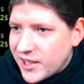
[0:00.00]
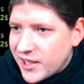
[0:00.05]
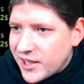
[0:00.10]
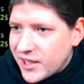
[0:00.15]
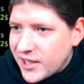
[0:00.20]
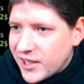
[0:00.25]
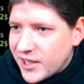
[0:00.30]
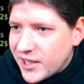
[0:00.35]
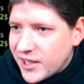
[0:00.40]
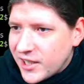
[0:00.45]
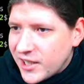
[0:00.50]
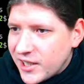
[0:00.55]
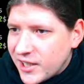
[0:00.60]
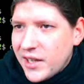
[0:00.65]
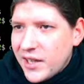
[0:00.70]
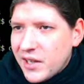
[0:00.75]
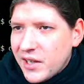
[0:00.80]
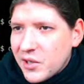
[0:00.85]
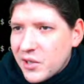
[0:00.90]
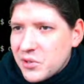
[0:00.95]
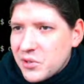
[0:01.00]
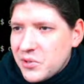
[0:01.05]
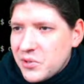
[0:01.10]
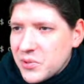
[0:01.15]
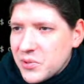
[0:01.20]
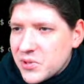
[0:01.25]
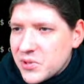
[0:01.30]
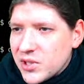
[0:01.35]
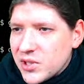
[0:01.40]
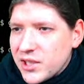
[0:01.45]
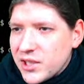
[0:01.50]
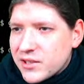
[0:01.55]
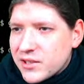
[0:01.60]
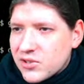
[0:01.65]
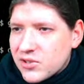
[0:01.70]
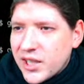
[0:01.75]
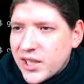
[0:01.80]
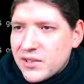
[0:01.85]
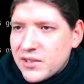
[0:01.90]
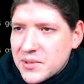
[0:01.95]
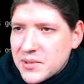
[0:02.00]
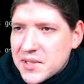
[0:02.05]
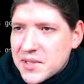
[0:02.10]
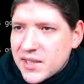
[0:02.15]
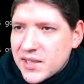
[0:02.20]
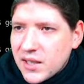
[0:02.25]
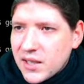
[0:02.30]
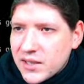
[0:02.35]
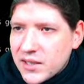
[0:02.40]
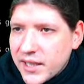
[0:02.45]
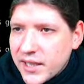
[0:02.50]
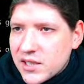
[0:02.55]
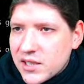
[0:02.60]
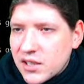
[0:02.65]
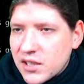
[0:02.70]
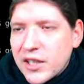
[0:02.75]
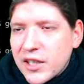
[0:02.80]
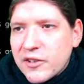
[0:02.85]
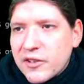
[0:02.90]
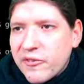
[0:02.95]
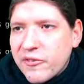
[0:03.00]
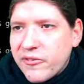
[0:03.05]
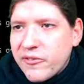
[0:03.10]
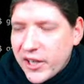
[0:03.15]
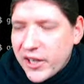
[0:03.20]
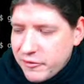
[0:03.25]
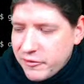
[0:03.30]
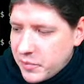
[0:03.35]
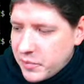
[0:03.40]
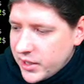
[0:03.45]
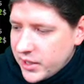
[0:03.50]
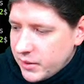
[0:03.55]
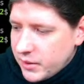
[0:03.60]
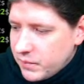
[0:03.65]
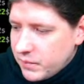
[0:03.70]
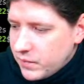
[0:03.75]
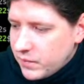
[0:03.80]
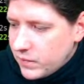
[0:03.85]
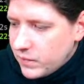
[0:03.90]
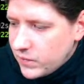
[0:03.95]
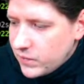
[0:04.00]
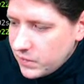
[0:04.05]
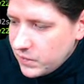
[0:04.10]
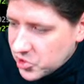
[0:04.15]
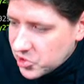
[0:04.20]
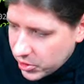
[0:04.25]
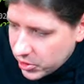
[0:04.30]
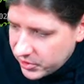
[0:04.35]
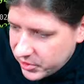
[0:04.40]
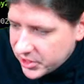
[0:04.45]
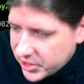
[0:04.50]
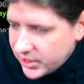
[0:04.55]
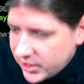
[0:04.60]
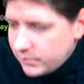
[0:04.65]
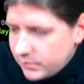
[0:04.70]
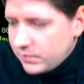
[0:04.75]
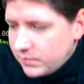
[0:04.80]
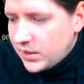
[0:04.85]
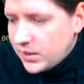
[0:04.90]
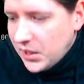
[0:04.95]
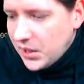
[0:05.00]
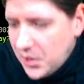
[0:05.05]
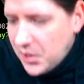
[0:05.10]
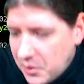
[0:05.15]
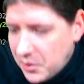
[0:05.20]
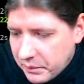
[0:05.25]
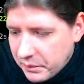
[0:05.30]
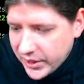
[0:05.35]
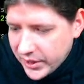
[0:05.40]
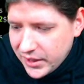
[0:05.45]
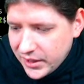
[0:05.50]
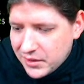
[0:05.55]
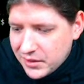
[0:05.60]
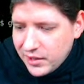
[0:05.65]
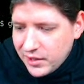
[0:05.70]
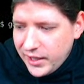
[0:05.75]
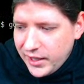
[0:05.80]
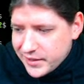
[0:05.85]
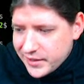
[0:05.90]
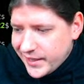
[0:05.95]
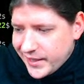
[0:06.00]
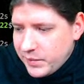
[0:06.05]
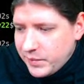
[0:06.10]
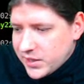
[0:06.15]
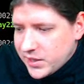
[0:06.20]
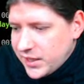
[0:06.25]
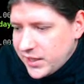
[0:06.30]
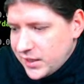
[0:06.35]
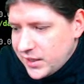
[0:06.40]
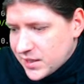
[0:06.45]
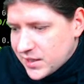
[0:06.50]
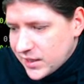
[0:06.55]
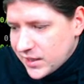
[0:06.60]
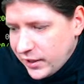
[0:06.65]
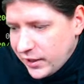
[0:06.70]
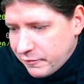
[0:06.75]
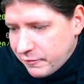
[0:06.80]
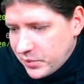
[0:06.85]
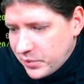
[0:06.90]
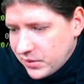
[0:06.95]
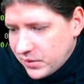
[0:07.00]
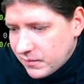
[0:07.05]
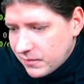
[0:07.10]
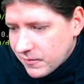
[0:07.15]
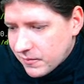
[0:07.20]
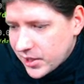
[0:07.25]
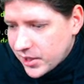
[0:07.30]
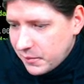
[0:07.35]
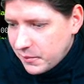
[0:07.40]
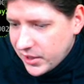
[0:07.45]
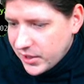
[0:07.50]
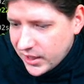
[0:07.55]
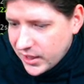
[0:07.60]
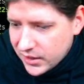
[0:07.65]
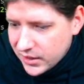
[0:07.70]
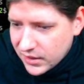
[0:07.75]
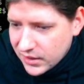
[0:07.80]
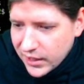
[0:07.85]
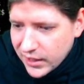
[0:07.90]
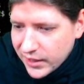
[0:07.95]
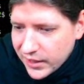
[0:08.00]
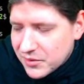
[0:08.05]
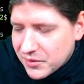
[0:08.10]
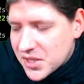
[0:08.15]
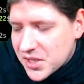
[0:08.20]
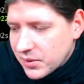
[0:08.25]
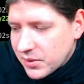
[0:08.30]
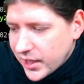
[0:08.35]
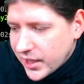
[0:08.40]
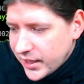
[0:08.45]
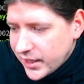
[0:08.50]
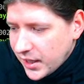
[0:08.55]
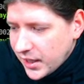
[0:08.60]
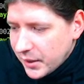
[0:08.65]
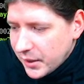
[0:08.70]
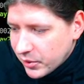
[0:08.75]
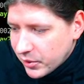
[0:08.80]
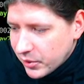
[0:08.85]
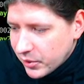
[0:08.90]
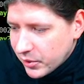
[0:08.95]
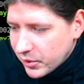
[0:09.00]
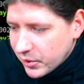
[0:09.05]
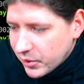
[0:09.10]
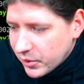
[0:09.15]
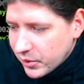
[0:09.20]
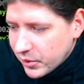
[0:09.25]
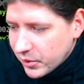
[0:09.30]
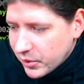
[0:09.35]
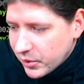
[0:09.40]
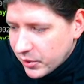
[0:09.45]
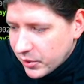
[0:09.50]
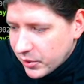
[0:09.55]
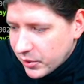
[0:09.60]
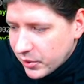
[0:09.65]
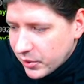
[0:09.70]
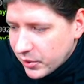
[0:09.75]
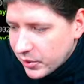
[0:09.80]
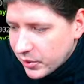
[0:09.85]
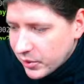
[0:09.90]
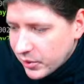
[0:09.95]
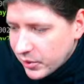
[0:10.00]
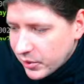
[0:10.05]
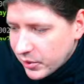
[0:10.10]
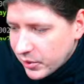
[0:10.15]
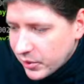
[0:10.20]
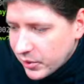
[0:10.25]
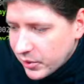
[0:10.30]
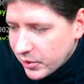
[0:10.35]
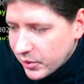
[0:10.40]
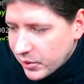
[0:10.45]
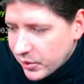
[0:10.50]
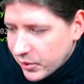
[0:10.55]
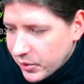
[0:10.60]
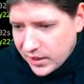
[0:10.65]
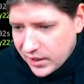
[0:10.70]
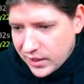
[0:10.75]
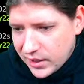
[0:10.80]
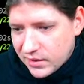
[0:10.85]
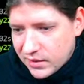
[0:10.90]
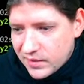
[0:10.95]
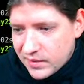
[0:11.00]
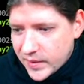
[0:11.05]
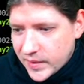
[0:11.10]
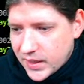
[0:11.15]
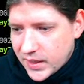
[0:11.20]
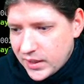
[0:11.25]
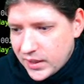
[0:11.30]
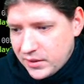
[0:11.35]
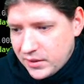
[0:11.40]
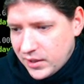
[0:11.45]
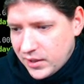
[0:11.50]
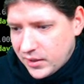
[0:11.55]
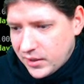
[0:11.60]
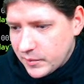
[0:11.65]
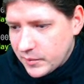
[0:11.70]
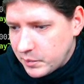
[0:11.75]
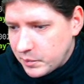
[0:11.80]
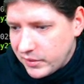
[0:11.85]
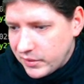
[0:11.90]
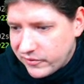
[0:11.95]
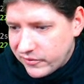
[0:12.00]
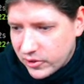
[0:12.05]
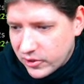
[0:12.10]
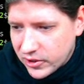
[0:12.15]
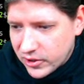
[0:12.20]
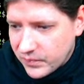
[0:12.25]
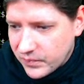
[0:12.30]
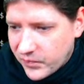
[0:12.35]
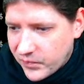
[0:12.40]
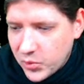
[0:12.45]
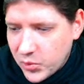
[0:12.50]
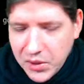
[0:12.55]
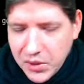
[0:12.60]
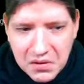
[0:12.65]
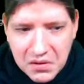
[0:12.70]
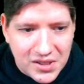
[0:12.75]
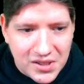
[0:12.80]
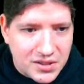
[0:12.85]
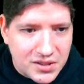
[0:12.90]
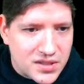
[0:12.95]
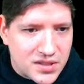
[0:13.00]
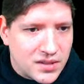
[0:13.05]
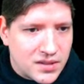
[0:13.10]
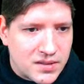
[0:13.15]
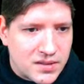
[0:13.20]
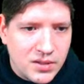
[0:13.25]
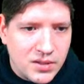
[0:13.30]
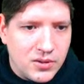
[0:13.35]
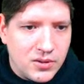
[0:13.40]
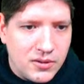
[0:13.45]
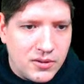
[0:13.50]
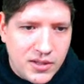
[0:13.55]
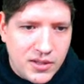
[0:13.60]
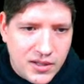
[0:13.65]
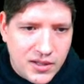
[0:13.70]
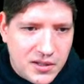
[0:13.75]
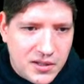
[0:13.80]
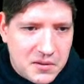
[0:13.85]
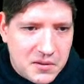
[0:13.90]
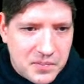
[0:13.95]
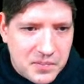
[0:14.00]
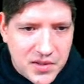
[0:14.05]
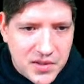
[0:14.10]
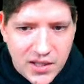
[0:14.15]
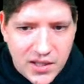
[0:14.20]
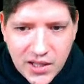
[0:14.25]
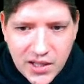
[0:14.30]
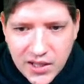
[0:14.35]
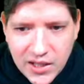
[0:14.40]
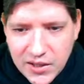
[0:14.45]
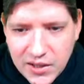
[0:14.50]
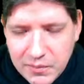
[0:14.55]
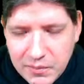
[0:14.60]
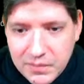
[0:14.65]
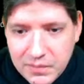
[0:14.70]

I usually try to start actually at 5 p.m. German time, but the last couple of days I've been really bad. So I'm on vacation now, so I'm really bad at eating before doing things, and so the